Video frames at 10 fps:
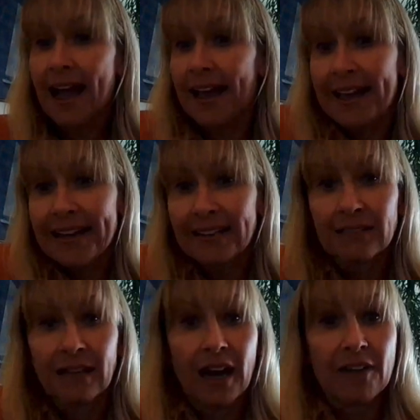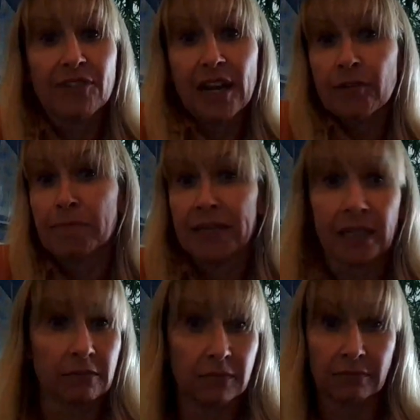And I've never
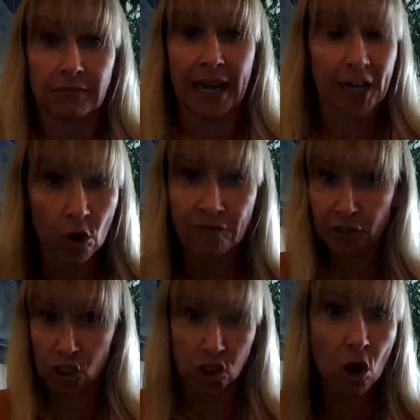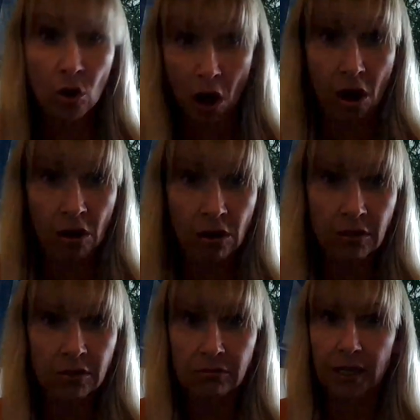been at home for so
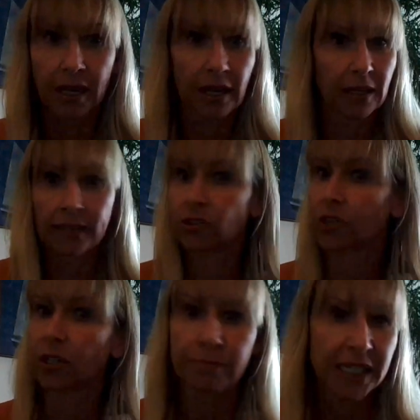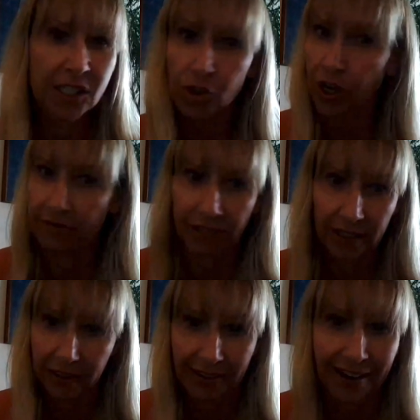long, and I don't miss
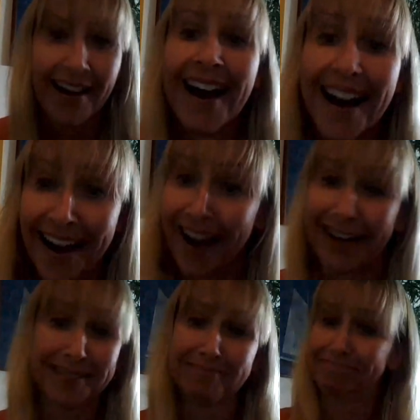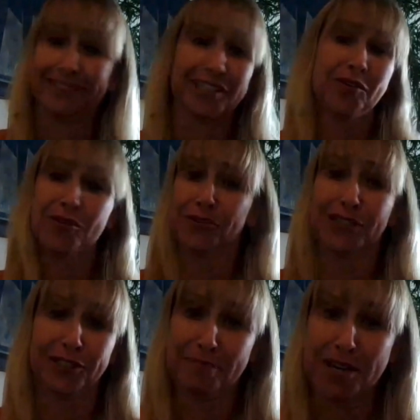traveling. So
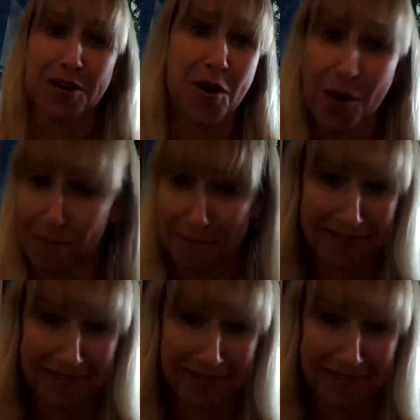good to be home.